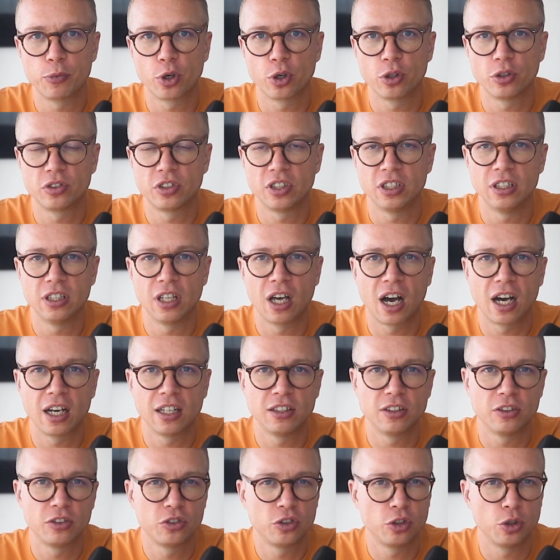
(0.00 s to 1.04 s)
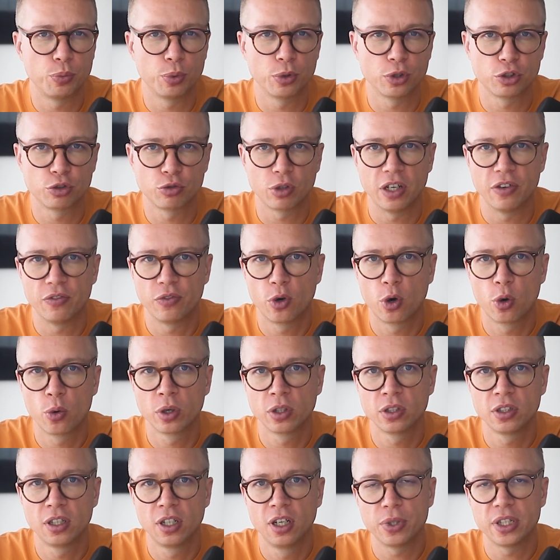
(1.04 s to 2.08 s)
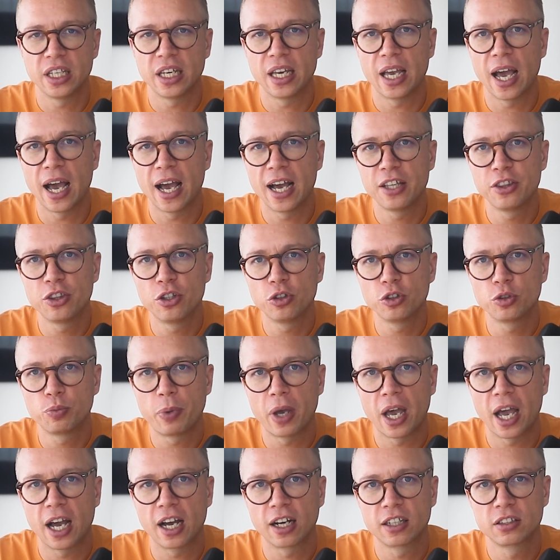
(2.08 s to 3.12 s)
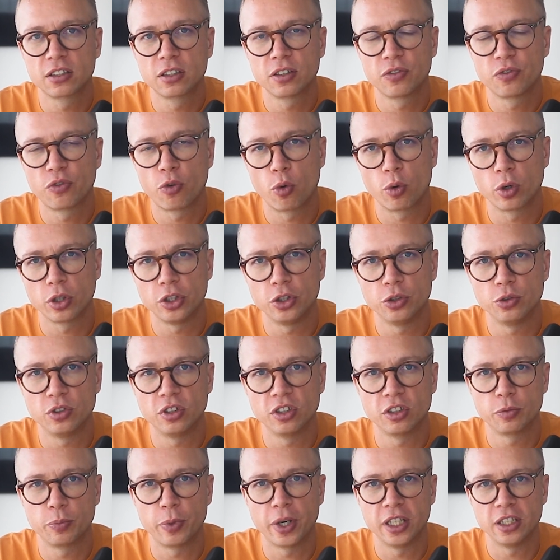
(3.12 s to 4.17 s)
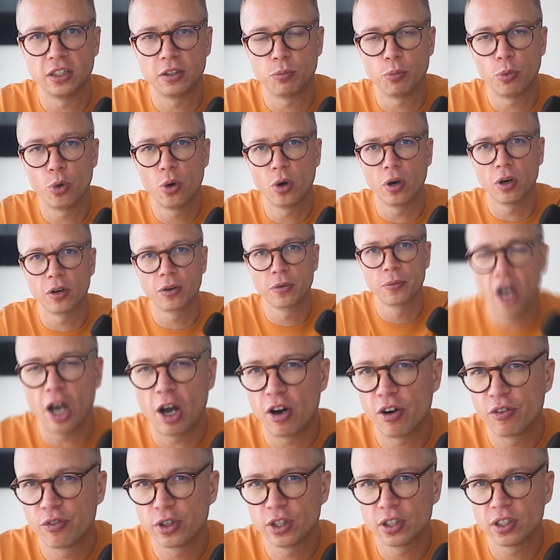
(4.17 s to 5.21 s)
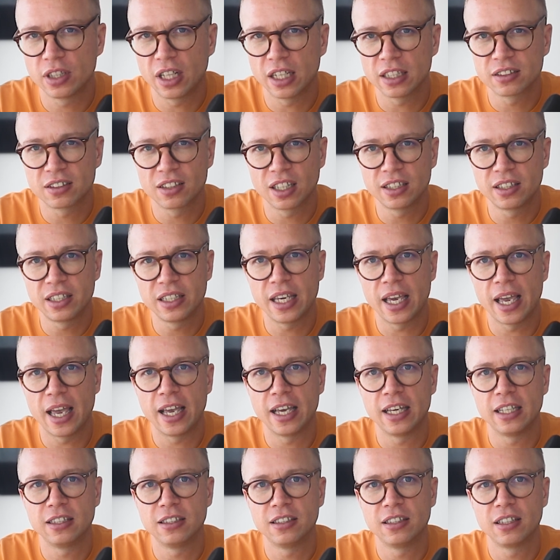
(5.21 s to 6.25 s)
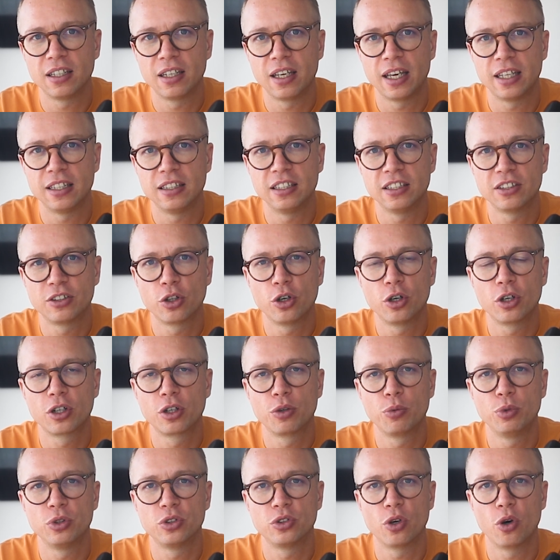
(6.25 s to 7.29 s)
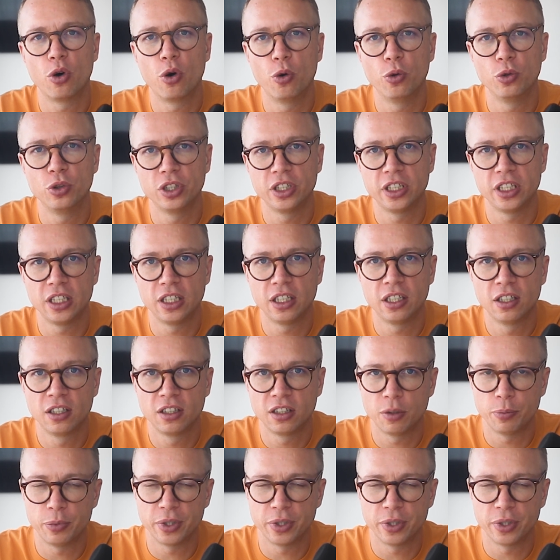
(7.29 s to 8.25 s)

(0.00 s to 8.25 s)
currency not super straightforward, but they add those packs for you to spend more. However, that's not the end, and this hook was only the